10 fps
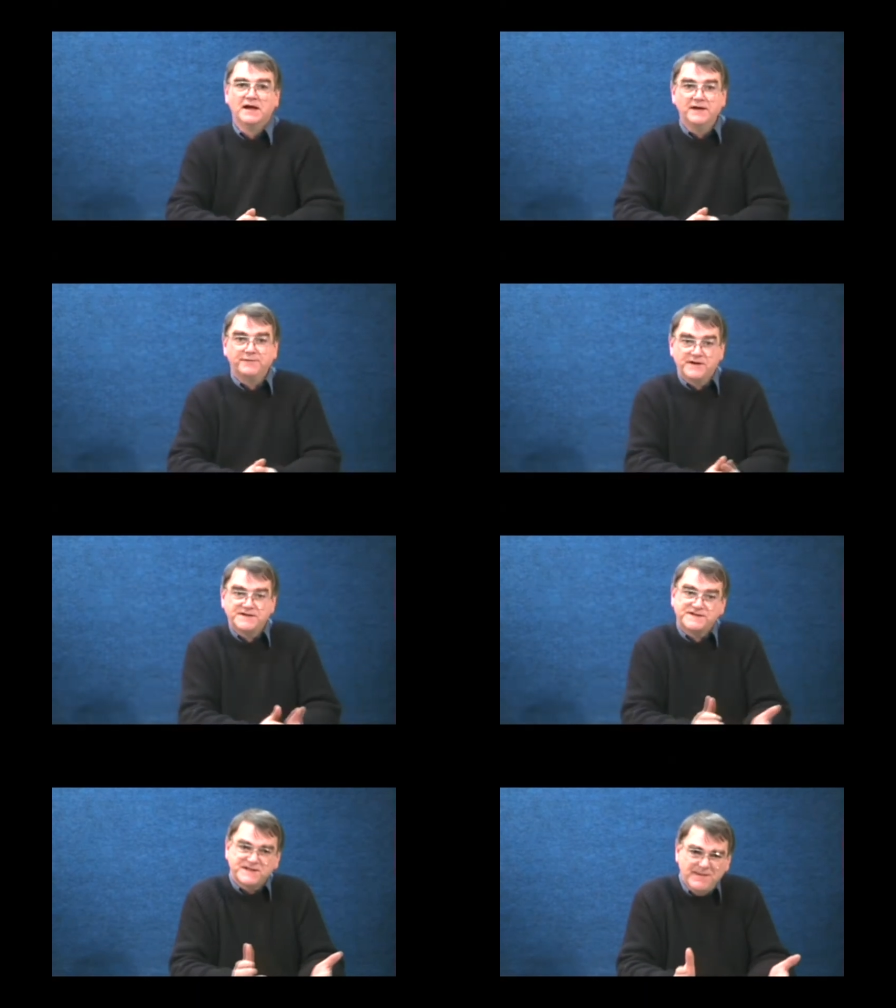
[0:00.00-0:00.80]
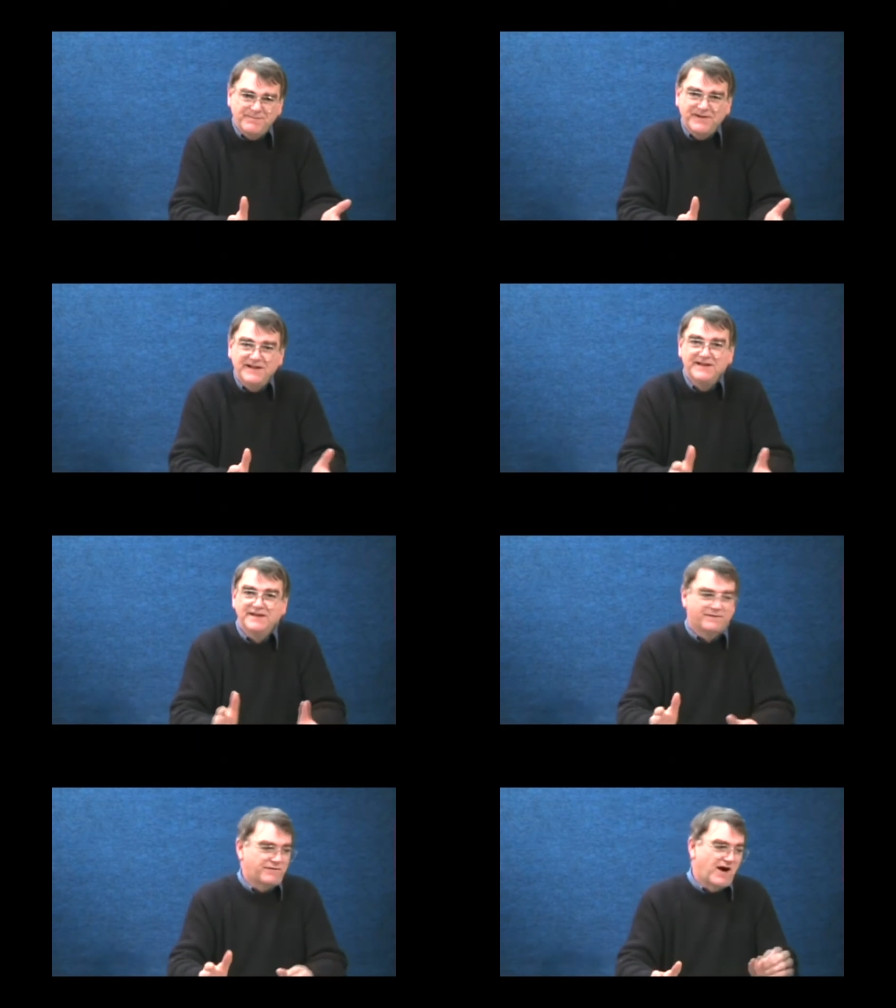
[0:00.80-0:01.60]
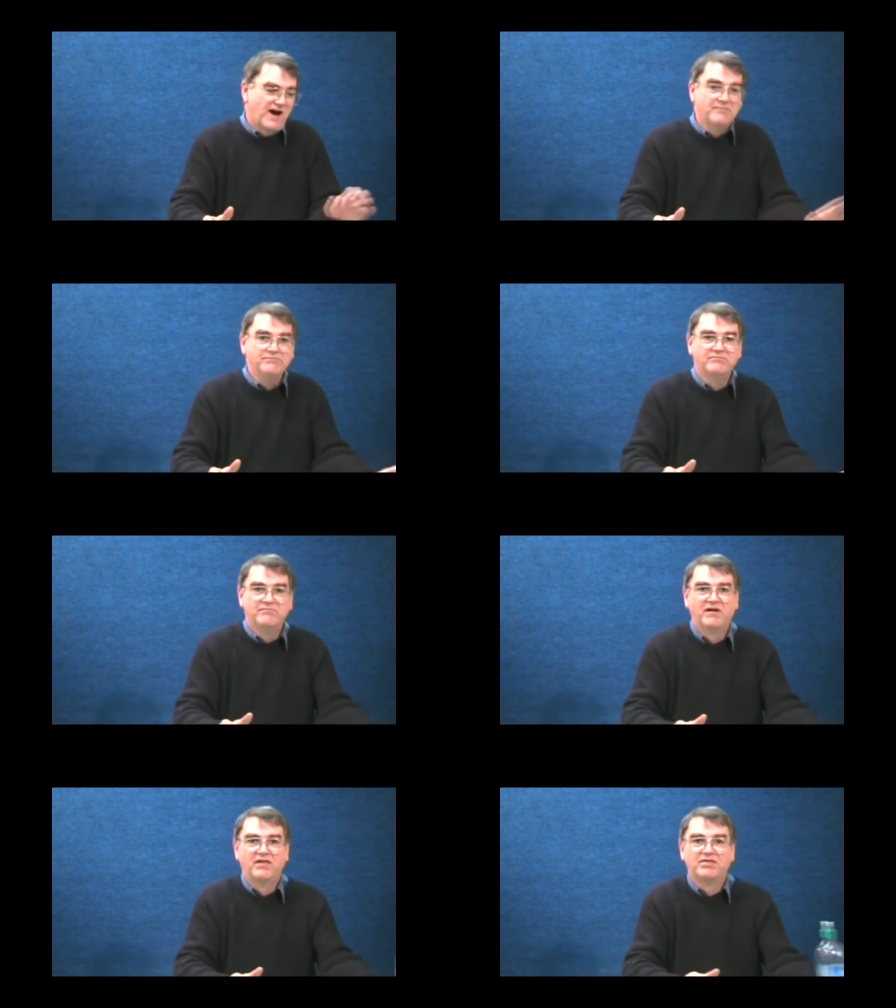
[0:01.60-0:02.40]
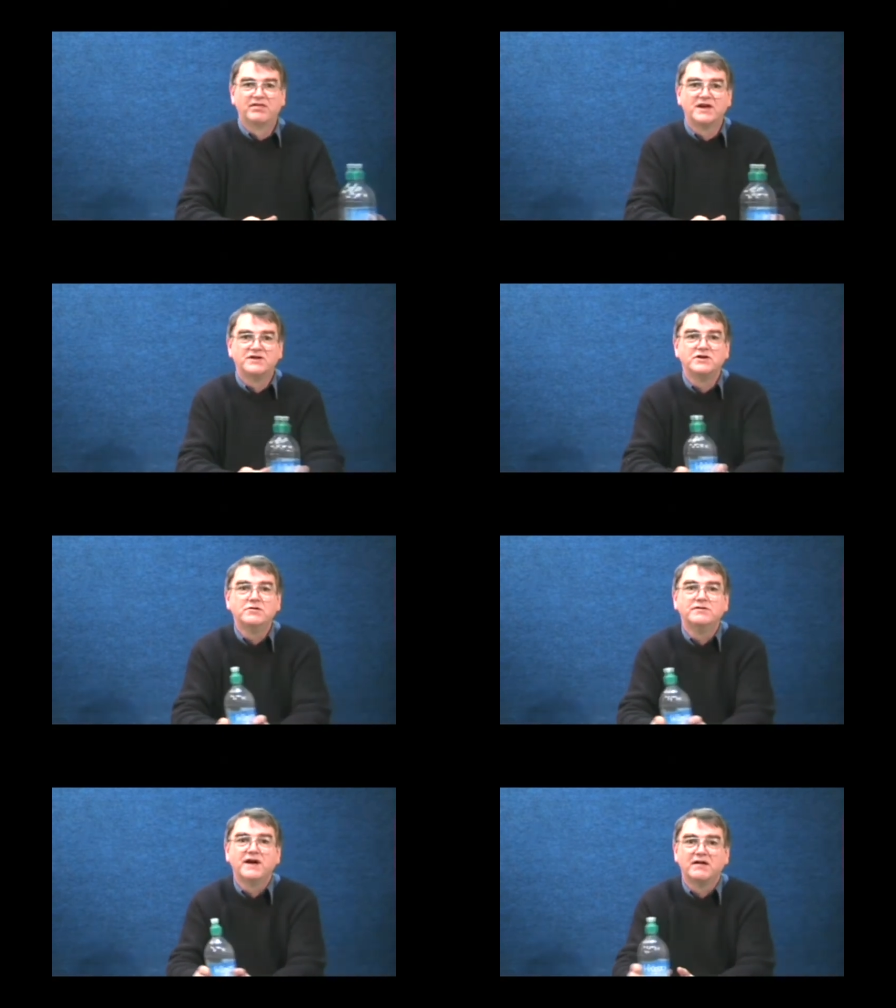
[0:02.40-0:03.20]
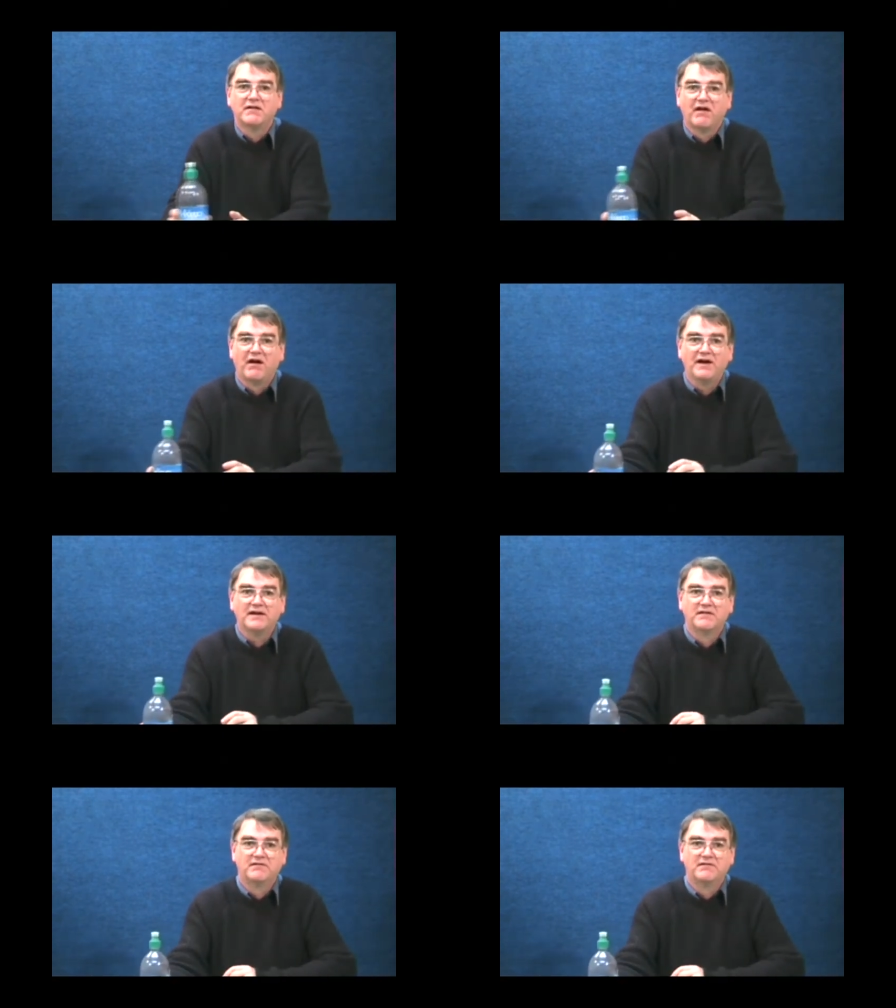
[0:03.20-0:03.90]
If there's something in the frame that you don't like,